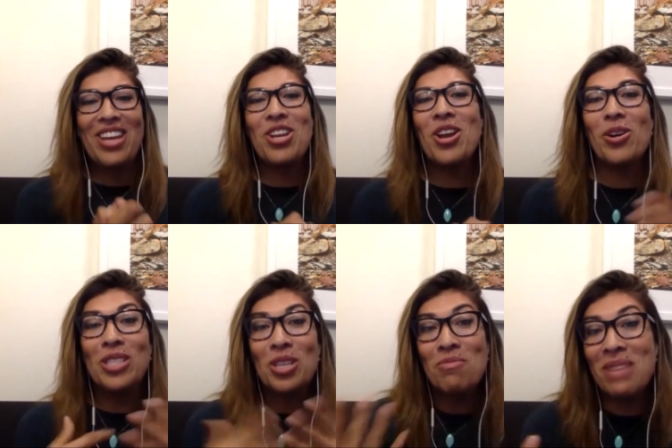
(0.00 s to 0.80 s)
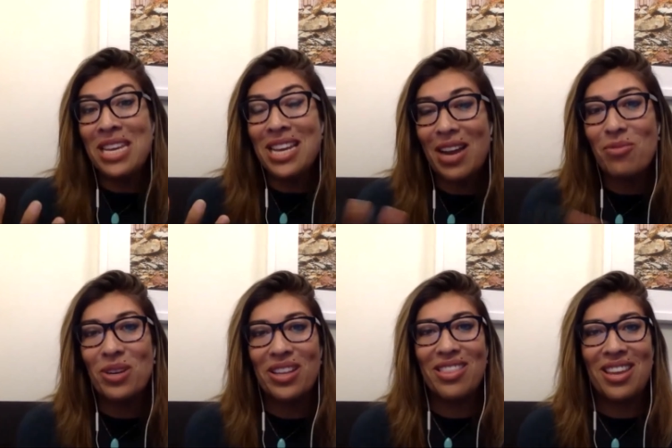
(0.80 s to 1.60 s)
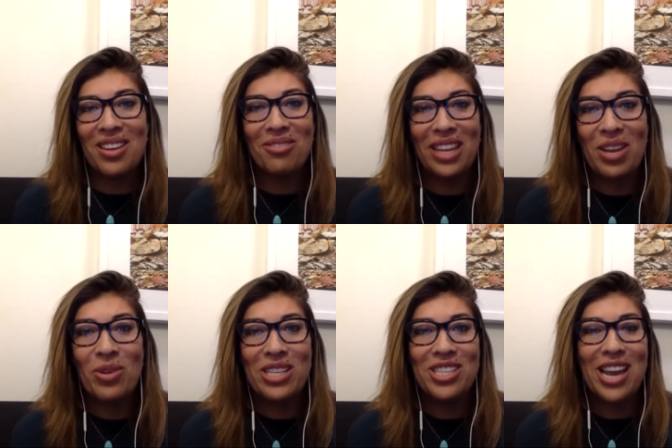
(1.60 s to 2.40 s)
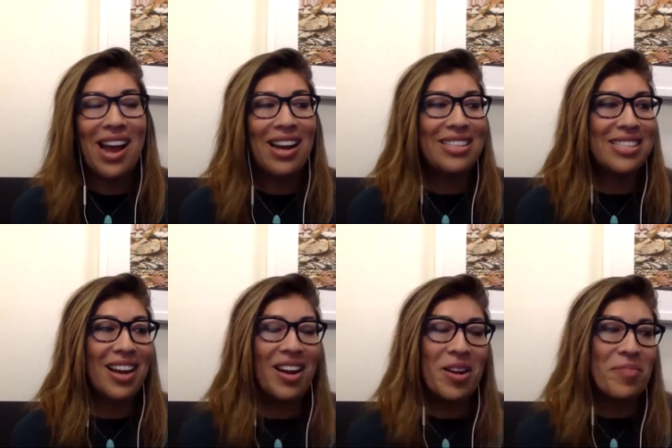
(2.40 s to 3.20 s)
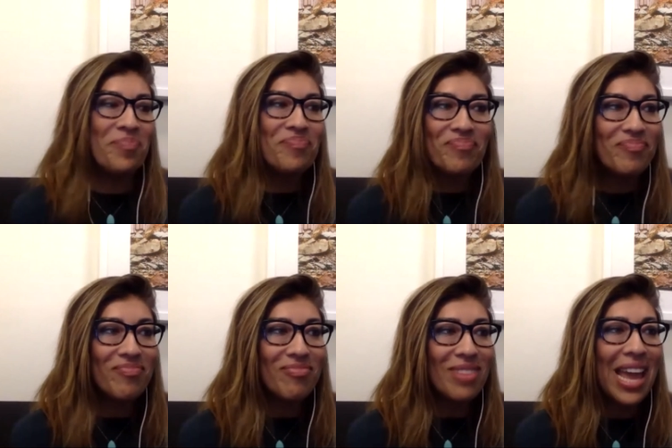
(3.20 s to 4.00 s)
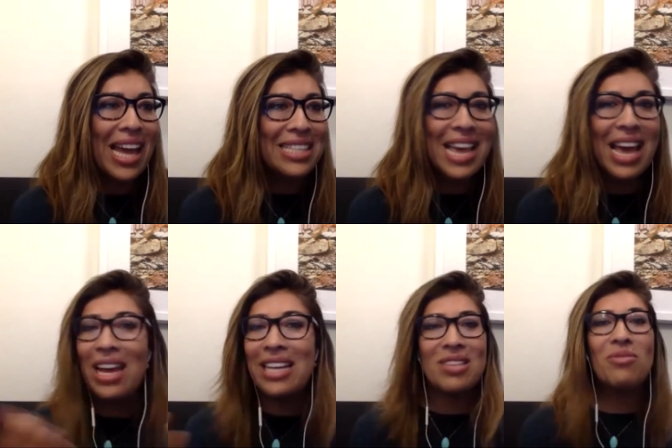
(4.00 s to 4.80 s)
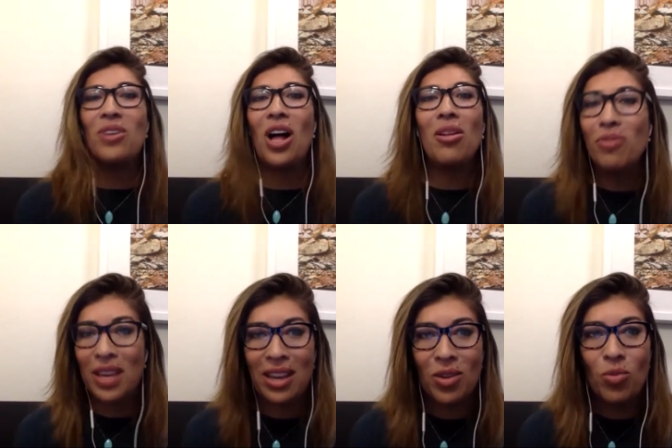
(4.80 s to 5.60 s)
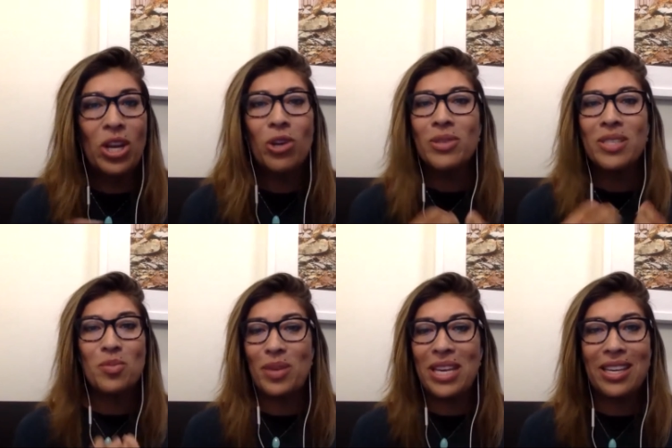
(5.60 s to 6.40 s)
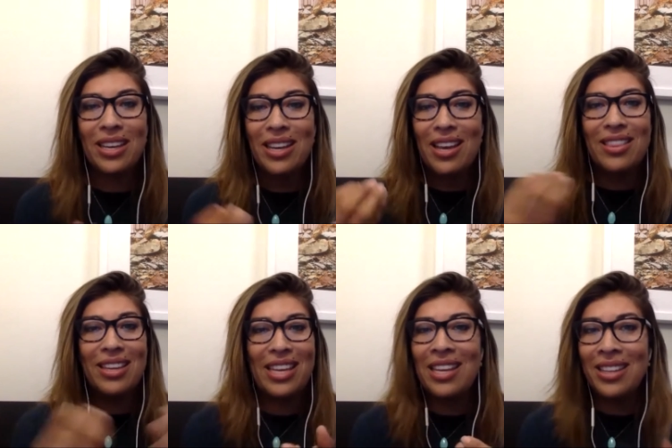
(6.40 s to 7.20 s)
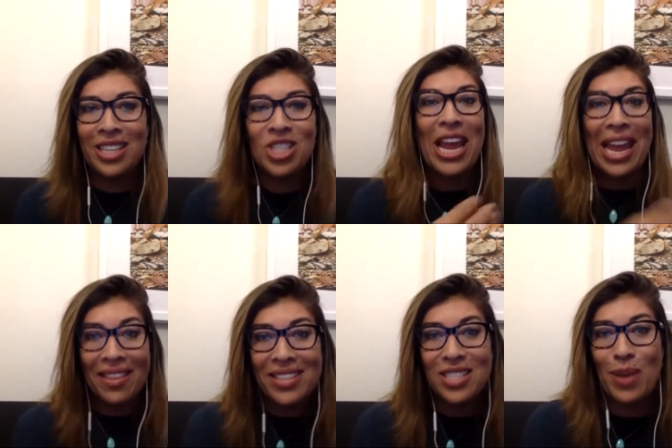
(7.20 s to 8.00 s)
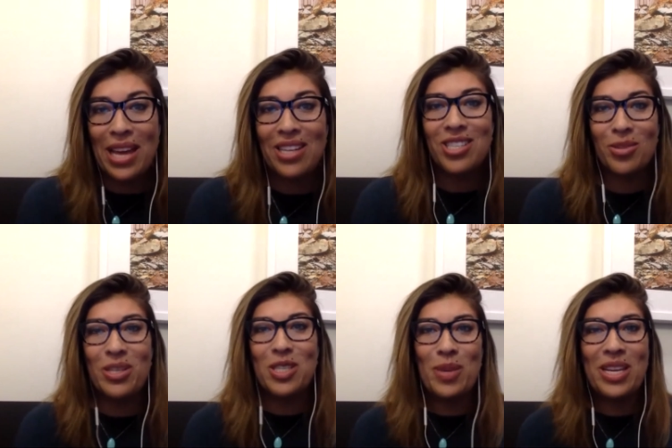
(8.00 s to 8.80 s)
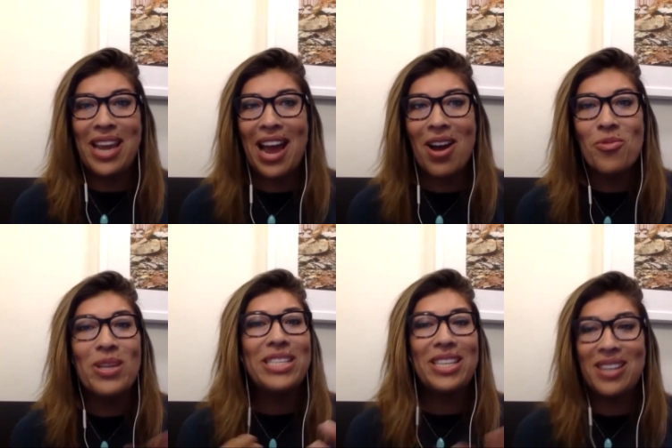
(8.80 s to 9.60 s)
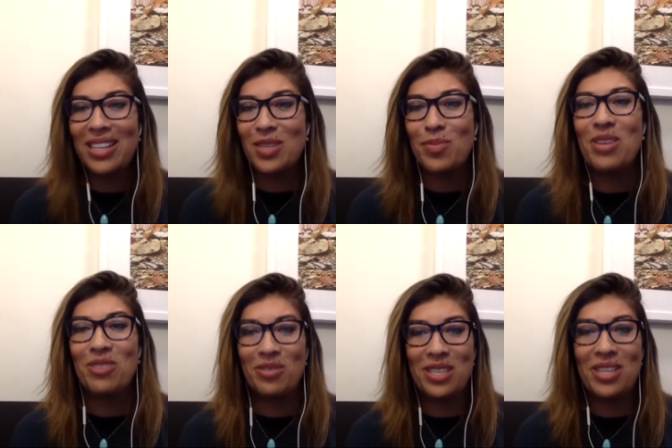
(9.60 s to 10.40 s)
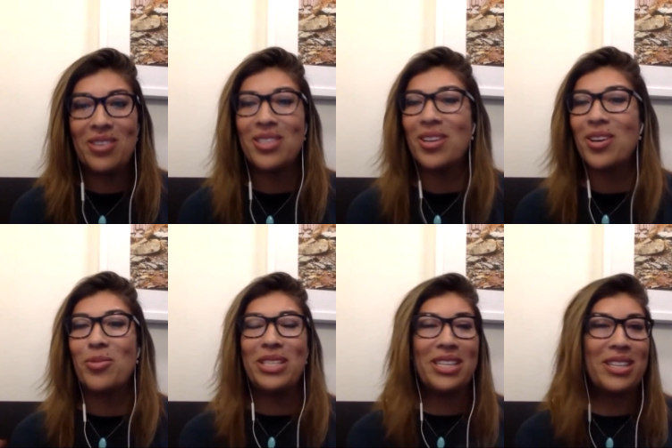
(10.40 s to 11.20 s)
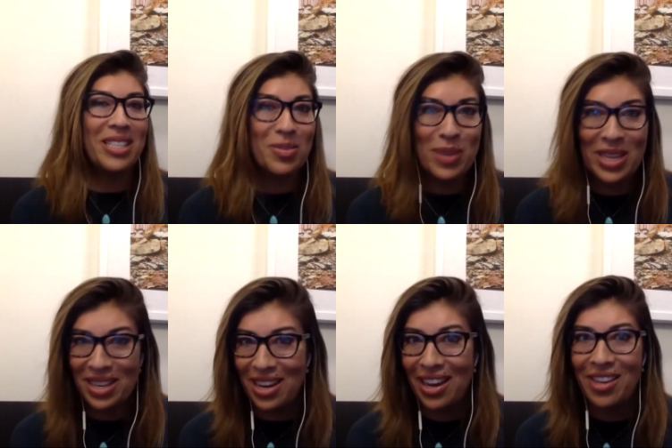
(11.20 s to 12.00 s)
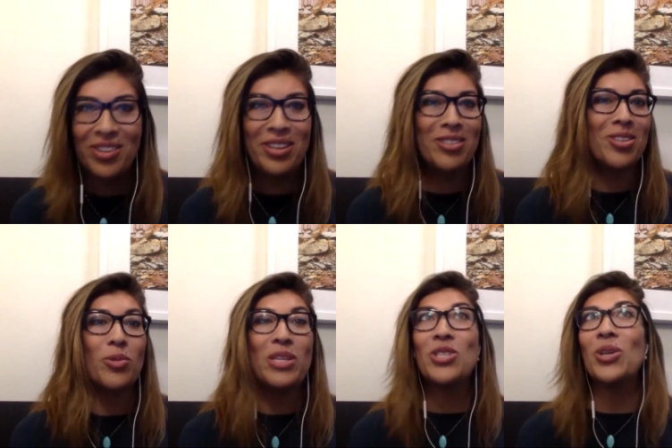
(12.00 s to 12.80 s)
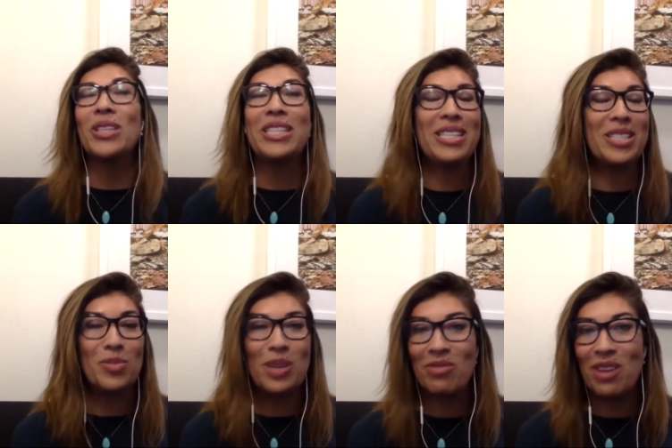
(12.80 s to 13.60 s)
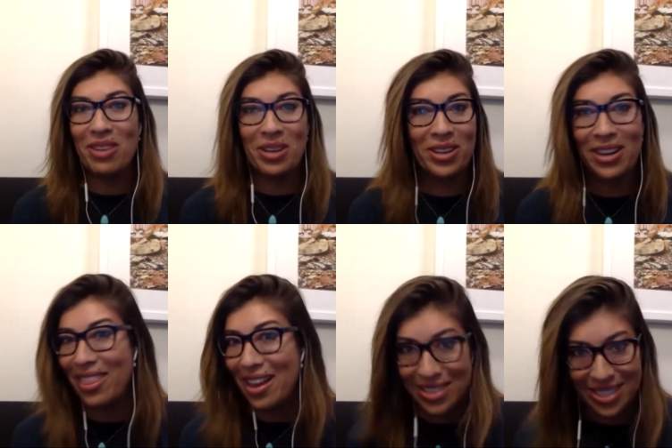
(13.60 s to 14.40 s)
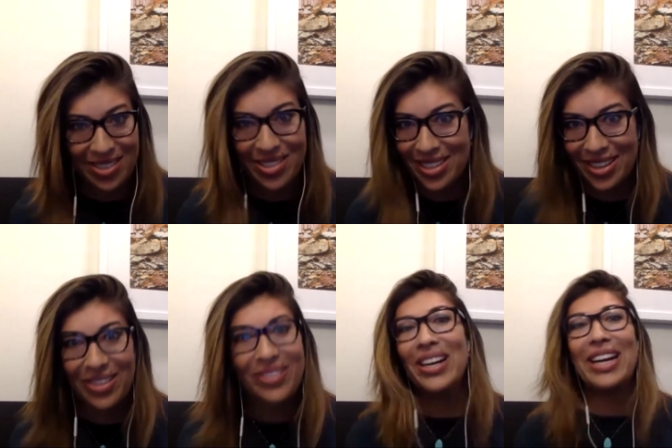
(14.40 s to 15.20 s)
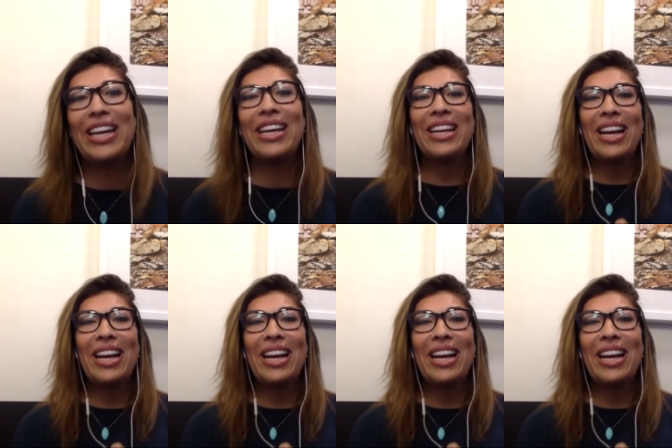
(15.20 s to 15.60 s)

you know, to me, I really think of language as, um, as, as evolving. We don't speak the English and the Spanish that we speak now. We did not speak fifty years ago. We did not speak one hundred years ago. We certainly didn't speak five hundred and one thousand years ago, right?